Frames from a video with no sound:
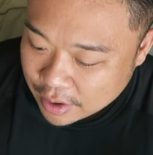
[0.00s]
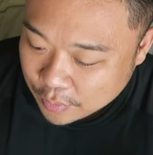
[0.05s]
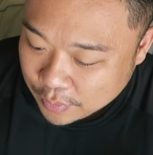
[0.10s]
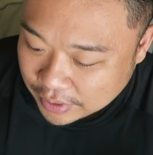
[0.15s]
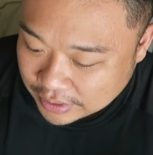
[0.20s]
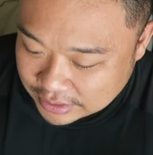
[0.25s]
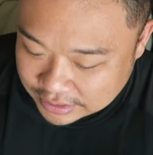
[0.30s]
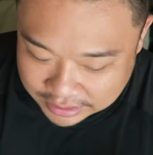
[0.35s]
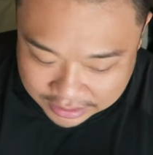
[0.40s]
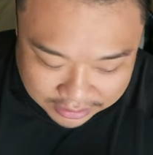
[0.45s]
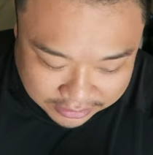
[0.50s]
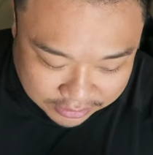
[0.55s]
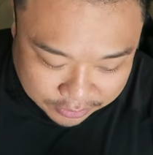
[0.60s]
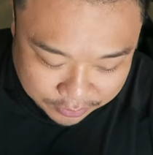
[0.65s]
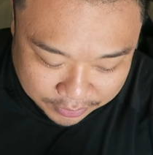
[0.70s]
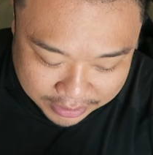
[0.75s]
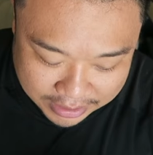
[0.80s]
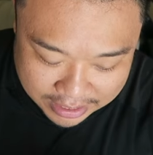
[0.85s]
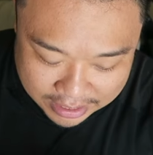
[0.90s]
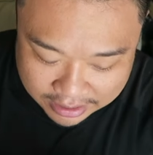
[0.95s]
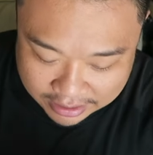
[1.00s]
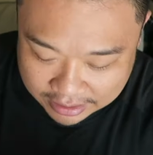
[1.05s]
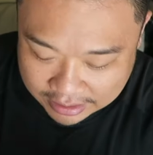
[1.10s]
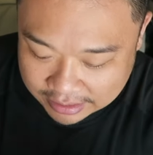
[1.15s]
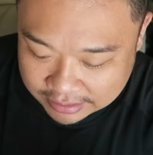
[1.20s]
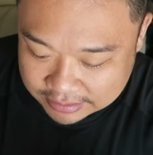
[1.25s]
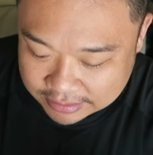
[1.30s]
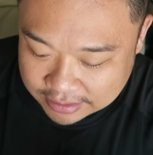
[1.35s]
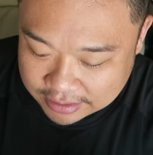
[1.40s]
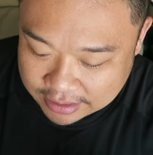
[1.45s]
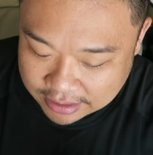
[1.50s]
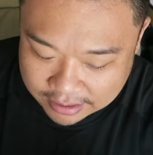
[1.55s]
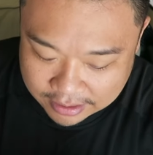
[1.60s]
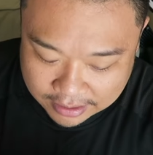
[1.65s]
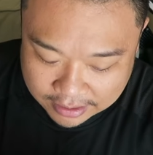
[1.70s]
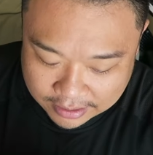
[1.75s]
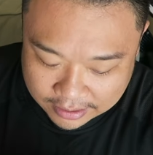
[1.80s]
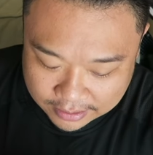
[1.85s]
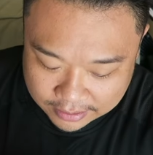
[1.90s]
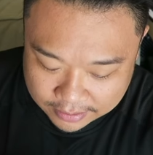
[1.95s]
which is so again it's
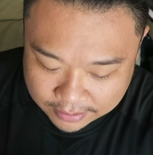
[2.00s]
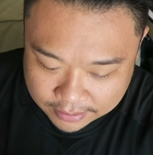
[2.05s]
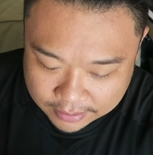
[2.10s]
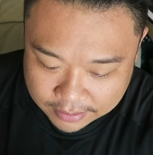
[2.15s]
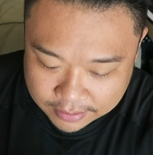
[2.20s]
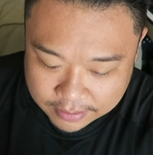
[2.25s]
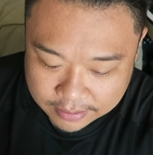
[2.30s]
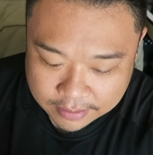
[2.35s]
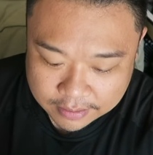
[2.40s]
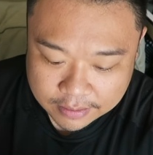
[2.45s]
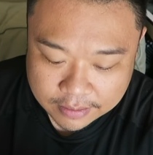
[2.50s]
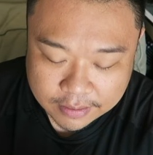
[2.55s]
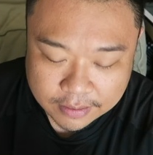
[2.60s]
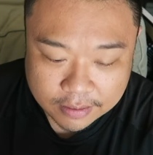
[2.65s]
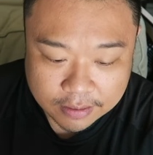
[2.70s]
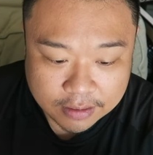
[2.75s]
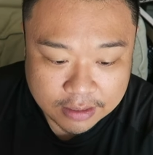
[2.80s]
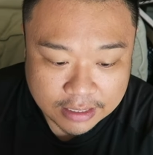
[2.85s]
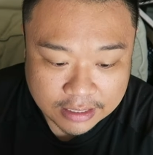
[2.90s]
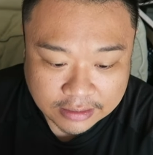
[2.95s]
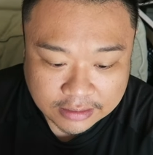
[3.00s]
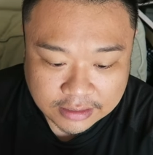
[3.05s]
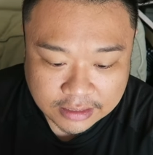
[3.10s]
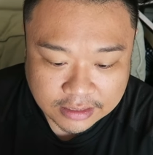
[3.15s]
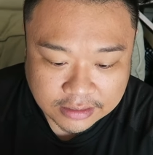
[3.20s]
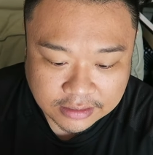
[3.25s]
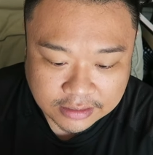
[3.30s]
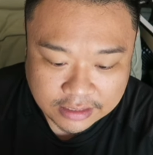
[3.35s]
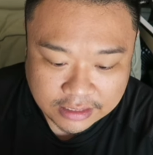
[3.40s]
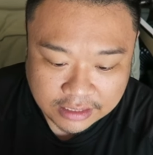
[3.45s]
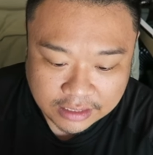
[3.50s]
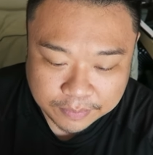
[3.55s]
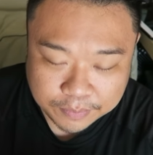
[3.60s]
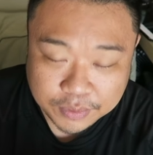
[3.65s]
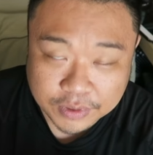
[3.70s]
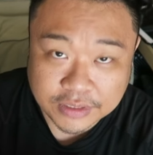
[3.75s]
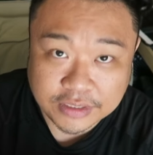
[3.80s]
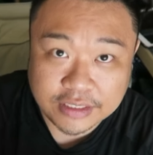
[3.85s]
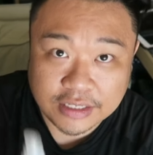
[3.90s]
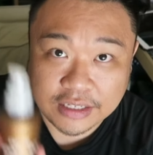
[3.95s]
the this is the
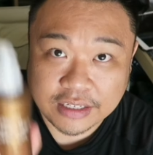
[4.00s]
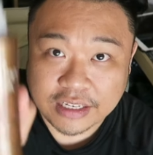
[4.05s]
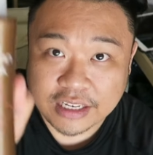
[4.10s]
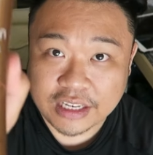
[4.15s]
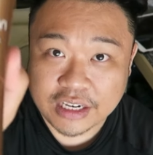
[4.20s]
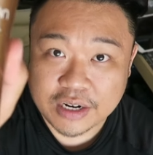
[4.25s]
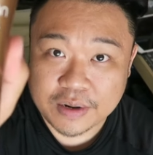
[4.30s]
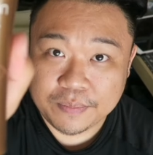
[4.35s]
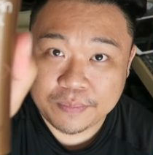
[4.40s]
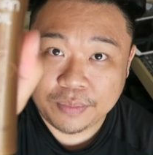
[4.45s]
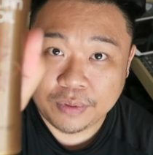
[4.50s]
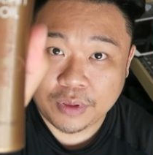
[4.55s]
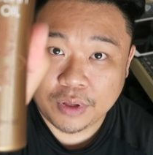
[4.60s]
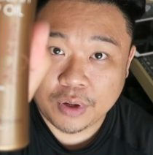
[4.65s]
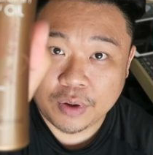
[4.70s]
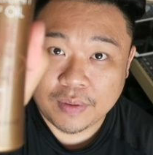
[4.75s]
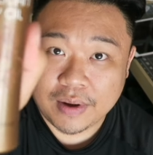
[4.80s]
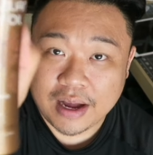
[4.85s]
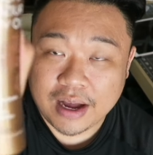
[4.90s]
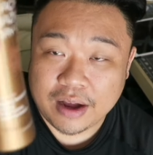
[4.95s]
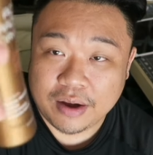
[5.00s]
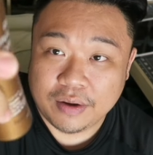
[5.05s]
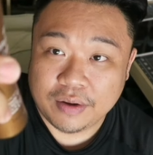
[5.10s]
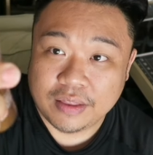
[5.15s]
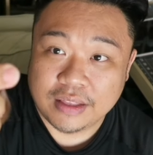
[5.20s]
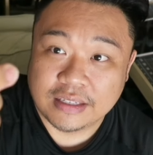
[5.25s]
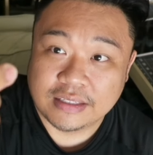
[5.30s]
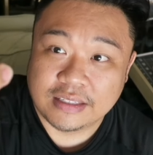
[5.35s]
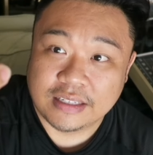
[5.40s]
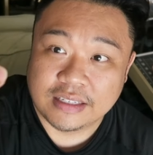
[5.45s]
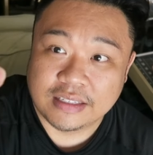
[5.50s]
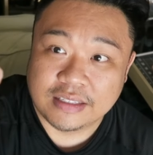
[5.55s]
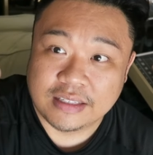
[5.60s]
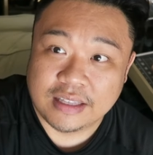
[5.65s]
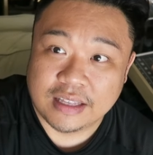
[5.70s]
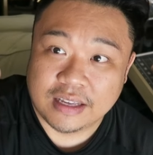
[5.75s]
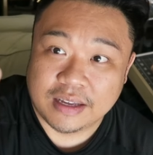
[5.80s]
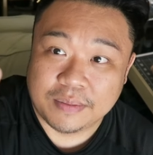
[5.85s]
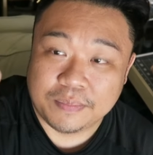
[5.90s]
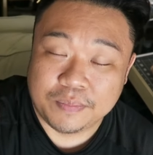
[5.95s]
Brazilian blowout this is
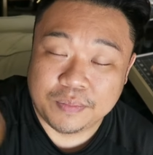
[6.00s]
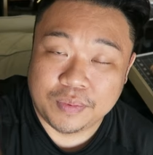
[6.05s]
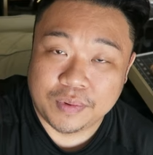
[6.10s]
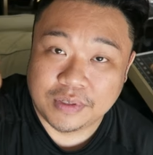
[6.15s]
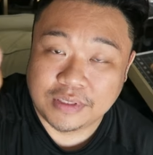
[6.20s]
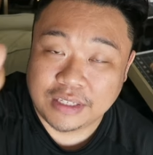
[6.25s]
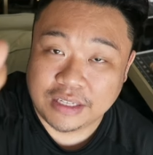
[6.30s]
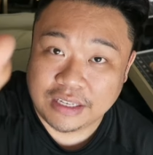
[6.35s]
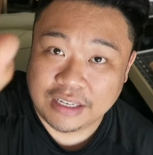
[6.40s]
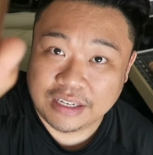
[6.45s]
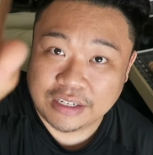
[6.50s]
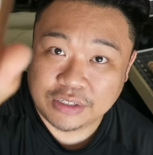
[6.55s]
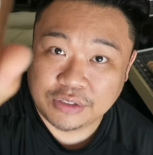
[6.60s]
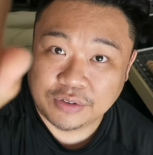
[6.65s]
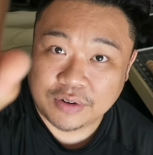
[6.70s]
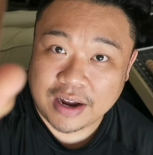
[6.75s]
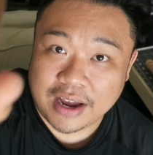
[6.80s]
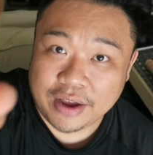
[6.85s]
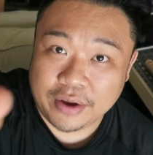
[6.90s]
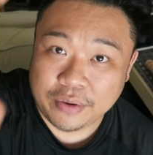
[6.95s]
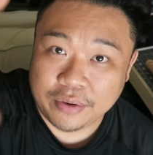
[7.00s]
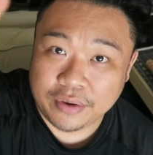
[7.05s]
the Brazilian dry